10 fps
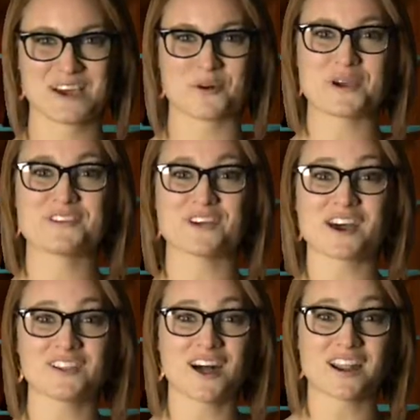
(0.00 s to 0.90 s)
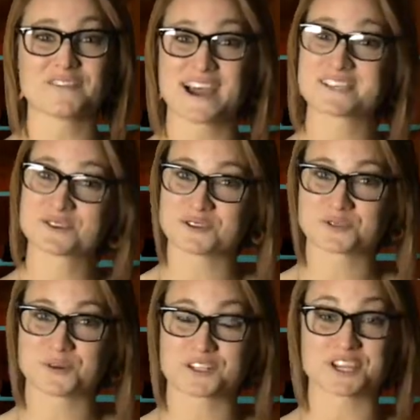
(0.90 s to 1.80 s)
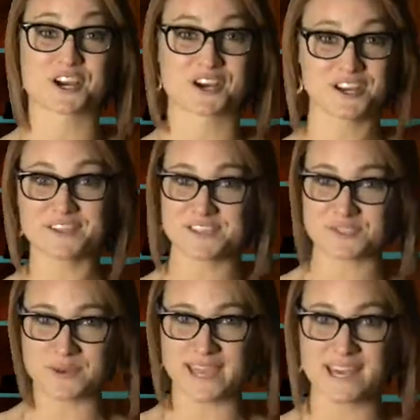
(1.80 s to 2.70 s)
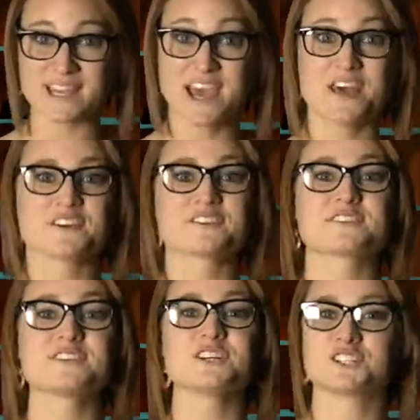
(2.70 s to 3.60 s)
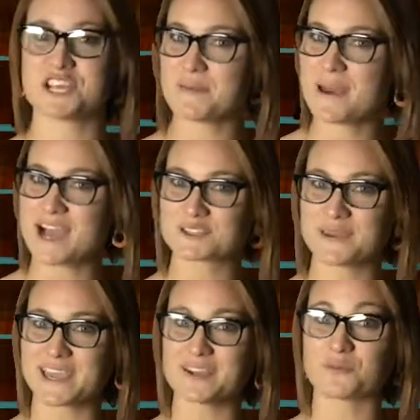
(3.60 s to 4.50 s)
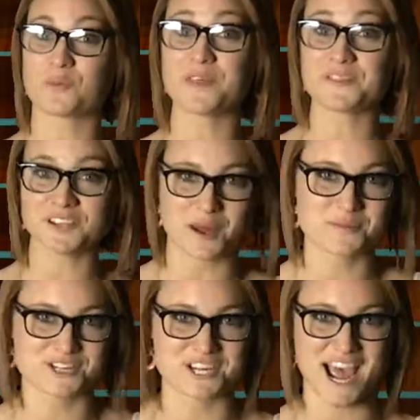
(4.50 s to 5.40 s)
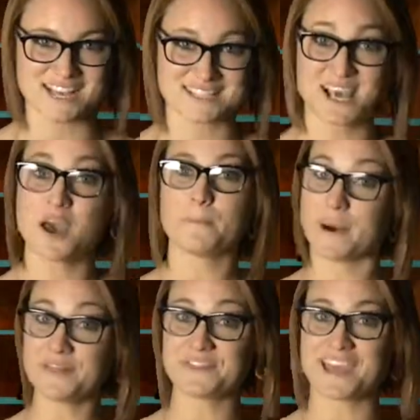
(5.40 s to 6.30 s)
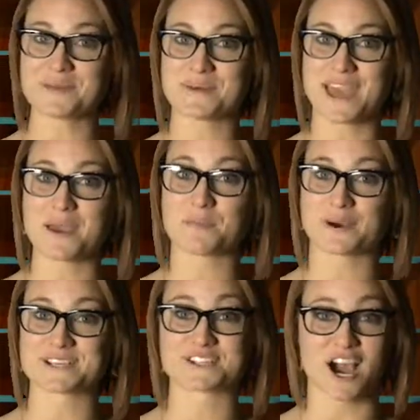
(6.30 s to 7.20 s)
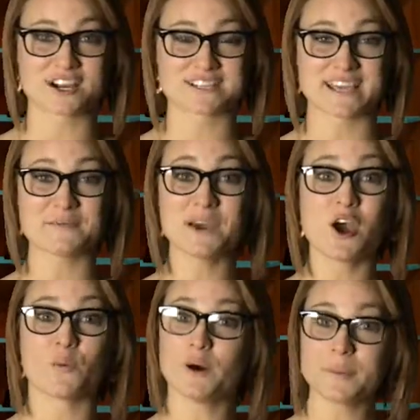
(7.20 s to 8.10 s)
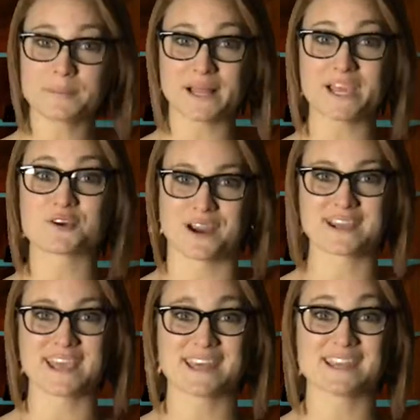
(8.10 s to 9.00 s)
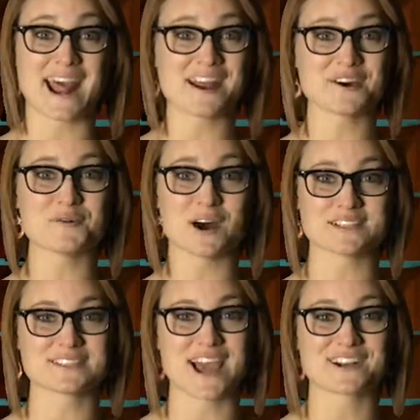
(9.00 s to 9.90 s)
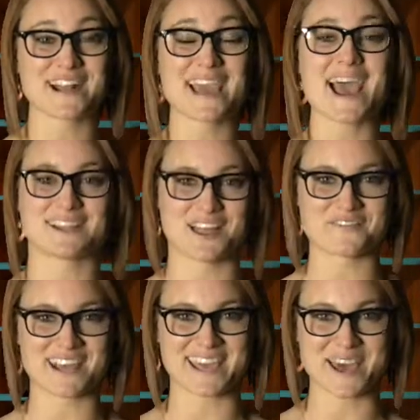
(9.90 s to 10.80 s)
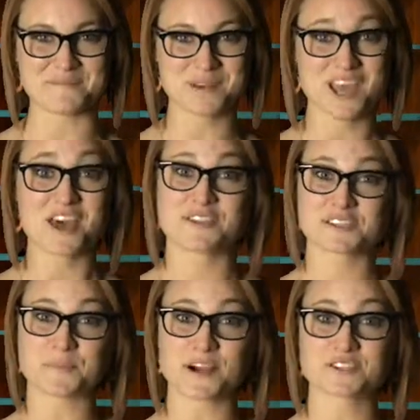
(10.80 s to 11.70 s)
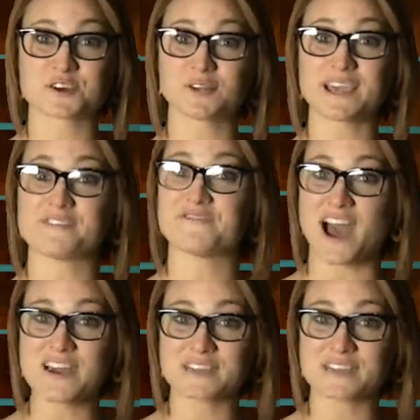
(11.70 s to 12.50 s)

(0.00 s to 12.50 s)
With not a lot of high school sports occurring this weekend, there's still a jam-packed weekend with the Lumberjacks. But the NPA boys soccer team will be playing Grand Canyon at home on Saturday at 11 a.m. The Spartans only have 5